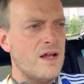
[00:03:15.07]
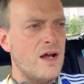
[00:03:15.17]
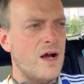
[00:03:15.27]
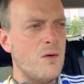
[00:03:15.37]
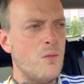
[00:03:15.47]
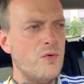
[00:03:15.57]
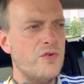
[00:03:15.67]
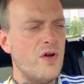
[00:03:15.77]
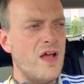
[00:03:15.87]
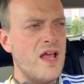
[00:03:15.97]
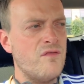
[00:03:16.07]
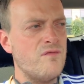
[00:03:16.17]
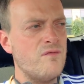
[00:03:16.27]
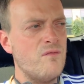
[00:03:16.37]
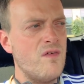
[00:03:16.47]
I wonder
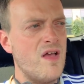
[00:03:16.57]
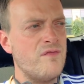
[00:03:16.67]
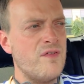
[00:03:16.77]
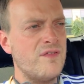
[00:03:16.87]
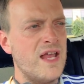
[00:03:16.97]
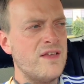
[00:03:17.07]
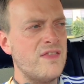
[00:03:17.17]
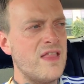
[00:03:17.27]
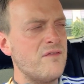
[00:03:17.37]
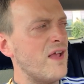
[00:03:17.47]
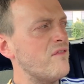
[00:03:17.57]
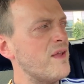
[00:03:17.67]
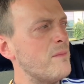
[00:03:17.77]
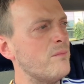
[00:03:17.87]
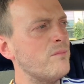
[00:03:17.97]
if they've given
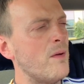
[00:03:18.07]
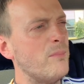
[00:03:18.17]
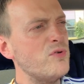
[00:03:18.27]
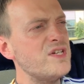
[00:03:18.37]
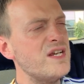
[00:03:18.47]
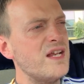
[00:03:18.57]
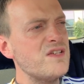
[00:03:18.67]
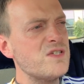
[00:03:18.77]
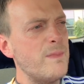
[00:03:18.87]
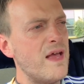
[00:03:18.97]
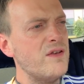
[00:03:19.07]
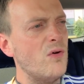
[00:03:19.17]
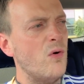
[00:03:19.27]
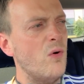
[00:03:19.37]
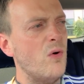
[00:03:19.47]
him a budget he can spend,
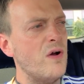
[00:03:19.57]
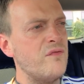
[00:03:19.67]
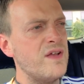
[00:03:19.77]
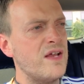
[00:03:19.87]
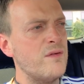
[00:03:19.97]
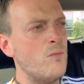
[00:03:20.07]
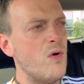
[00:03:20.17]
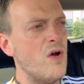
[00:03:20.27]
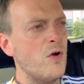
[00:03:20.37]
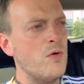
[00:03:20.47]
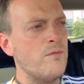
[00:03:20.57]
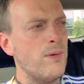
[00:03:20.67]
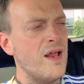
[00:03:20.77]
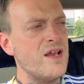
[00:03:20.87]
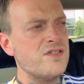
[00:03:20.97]
or if he can work with
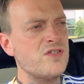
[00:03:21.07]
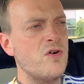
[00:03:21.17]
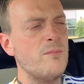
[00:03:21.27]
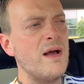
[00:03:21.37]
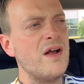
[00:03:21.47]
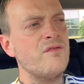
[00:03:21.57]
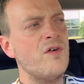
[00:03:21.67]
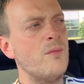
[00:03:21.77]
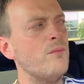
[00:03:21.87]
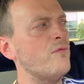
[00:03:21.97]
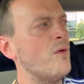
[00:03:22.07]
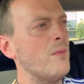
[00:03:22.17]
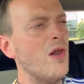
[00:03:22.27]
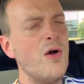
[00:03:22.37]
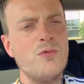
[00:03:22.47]
players to come back from
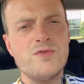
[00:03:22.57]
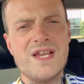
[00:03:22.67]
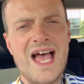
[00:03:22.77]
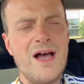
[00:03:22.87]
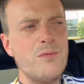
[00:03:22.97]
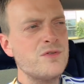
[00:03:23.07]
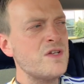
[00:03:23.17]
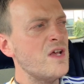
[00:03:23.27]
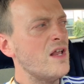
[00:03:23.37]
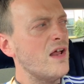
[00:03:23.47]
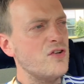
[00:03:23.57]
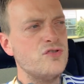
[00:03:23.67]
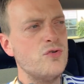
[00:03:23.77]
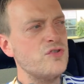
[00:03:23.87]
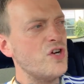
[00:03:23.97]
loans out, like
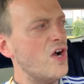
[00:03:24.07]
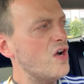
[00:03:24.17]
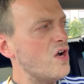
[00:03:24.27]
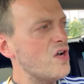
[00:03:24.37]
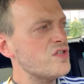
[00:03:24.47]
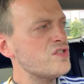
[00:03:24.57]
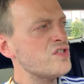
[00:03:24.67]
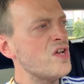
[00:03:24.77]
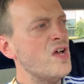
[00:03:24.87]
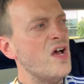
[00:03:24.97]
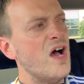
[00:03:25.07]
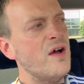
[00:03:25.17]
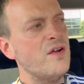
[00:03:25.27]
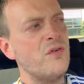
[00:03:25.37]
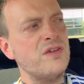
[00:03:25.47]
George Hurst.
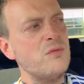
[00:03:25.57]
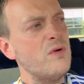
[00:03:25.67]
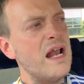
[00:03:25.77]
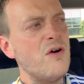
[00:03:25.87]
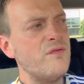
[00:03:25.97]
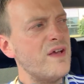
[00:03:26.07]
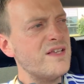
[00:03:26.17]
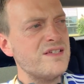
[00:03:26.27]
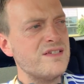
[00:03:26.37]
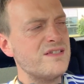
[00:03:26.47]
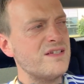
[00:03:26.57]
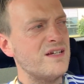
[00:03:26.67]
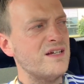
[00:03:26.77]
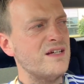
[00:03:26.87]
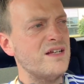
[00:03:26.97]
And obviously, Will Alves
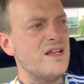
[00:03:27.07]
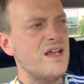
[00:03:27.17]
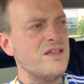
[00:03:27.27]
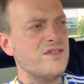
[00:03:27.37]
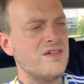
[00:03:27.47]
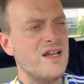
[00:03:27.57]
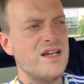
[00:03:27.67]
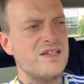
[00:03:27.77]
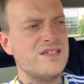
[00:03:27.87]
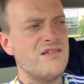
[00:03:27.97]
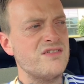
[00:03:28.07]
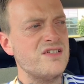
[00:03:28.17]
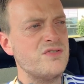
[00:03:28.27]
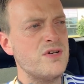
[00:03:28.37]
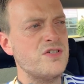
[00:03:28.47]
is in a serious
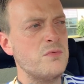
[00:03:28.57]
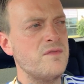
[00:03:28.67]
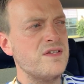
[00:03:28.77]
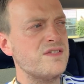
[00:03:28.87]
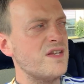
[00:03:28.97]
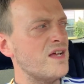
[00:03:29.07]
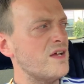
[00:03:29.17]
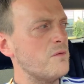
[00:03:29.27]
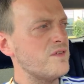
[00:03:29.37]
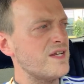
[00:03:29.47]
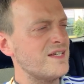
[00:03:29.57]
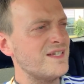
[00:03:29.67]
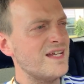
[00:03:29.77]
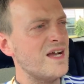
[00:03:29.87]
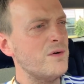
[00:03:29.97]
situation with his
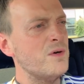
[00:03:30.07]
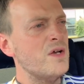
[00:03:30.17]
ACL,